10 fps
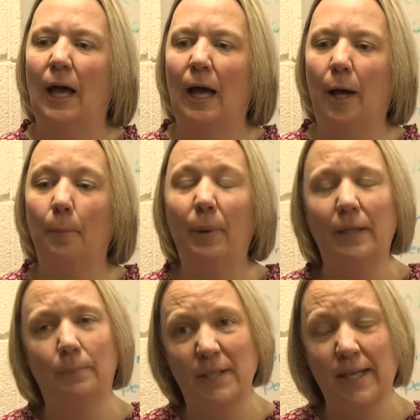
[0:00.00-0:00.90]
Um,
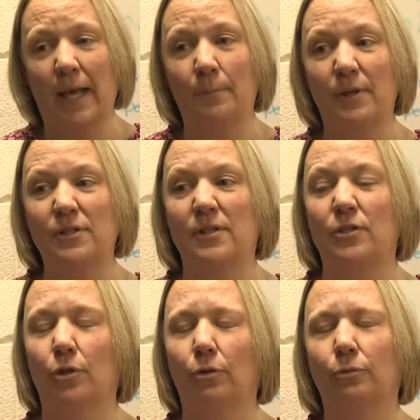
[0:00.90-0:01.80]
but Pitt's campus is
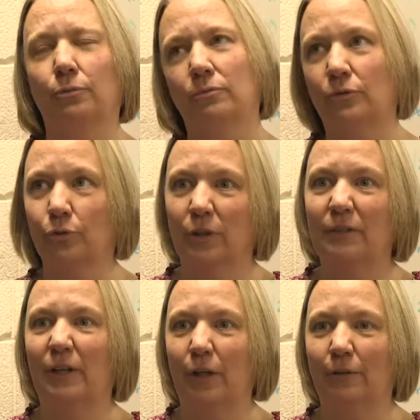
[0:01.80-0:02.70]
still sort
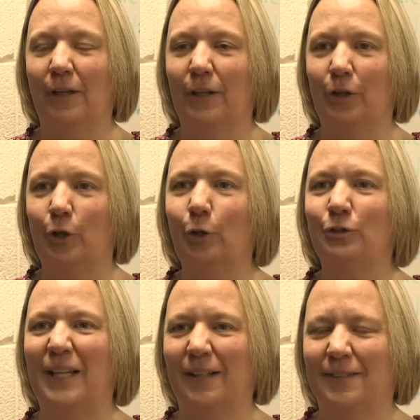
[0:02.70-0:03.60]
of in a, in a
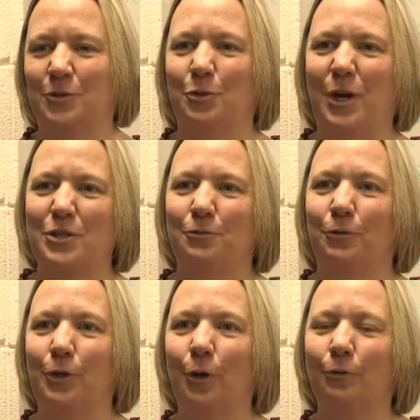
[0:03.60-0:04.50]
closed down situation
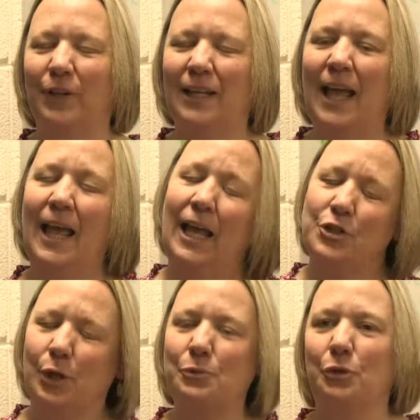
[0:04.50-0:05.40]
for COVID.
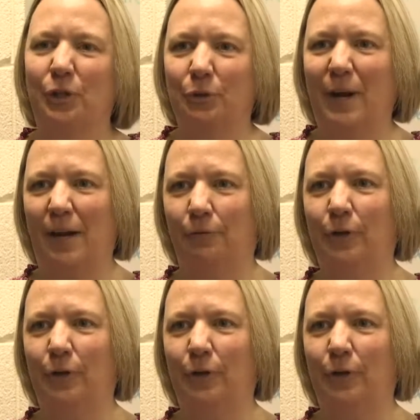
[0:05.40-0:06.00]
And so I was looking around